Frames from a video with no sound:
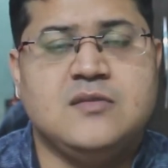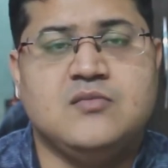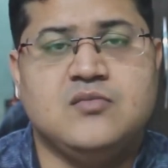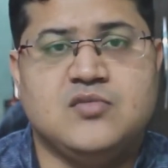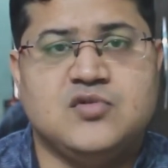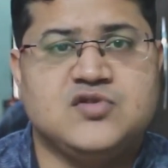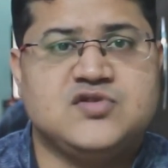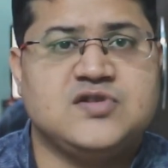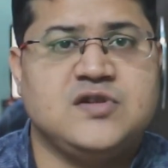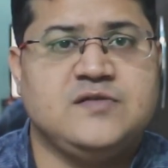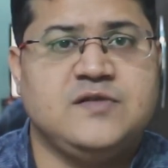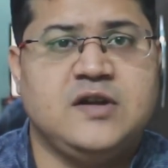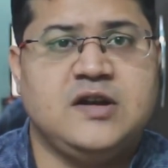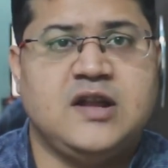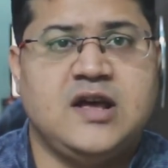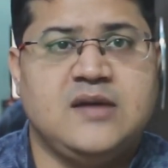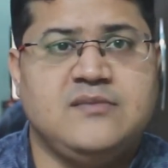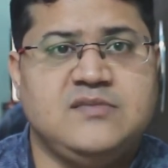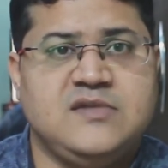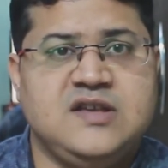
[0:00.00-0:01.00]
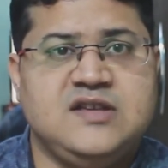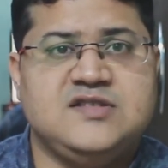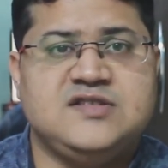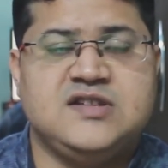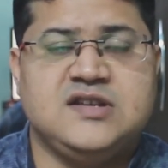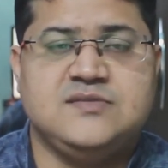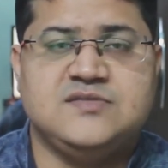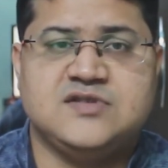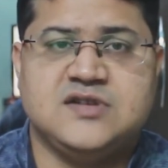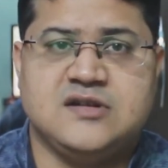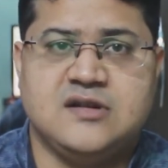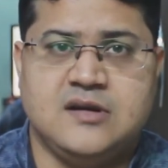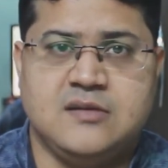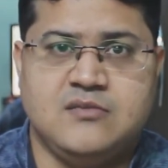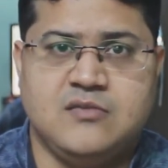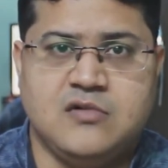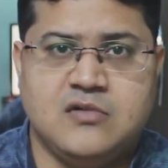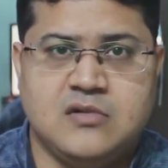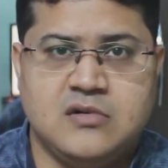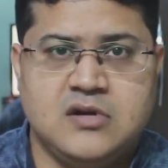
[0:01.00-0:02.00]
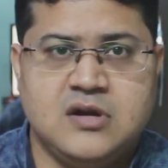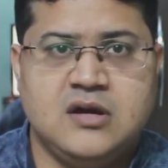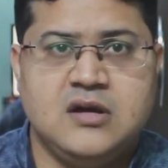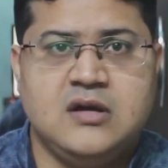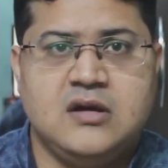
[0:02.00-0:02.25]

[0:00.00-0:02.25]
most of the time these teams are remote.